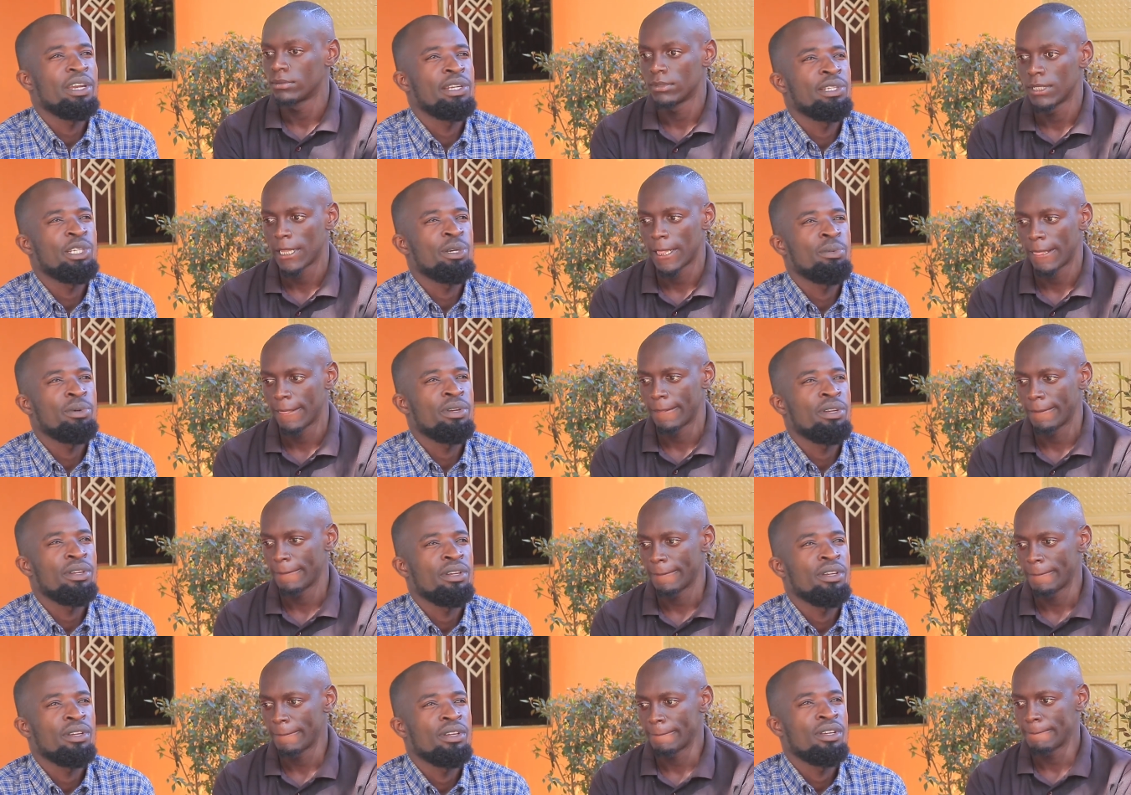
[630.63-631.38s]
Speaker 1: take
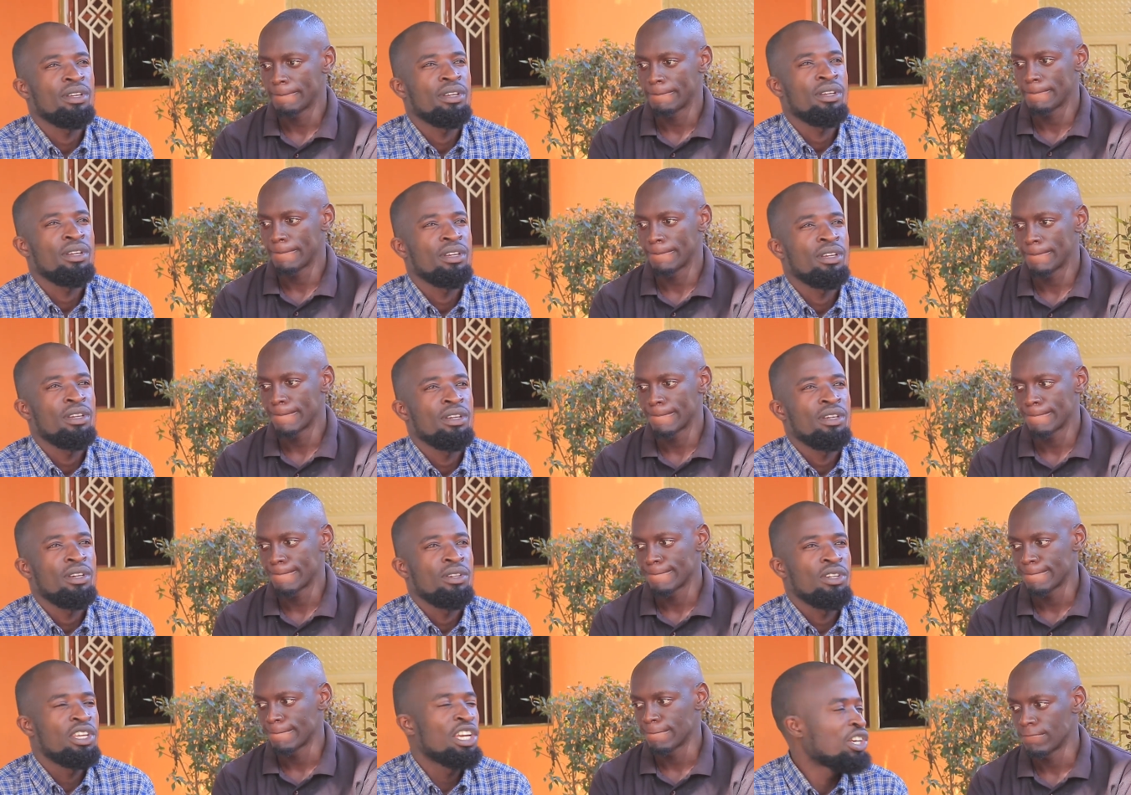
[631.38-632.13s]
a
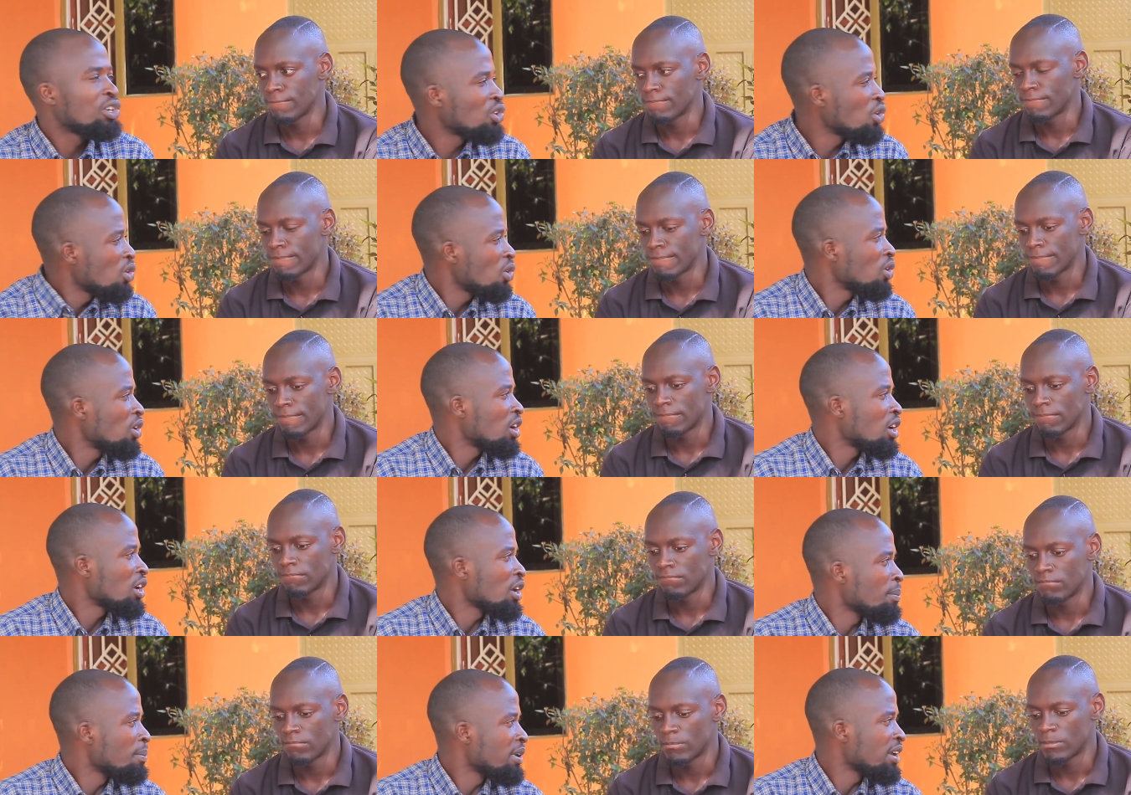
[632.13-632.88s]
they know
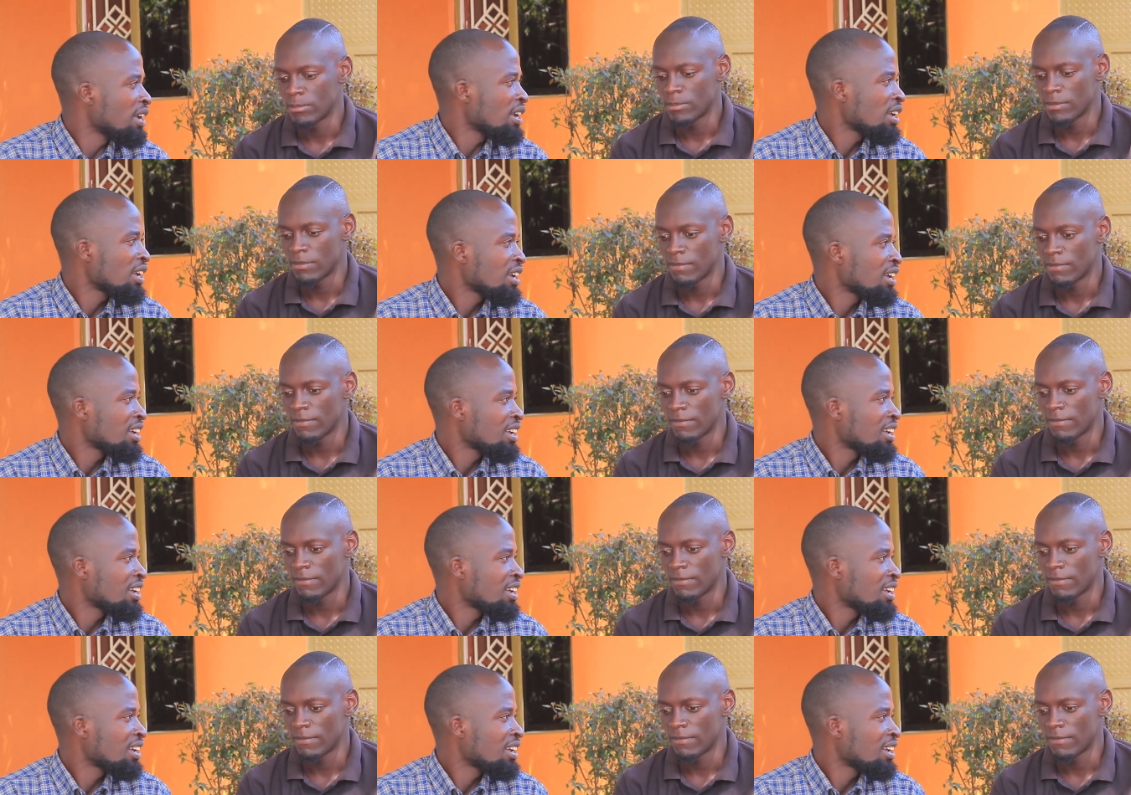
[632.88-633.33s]
Ebe,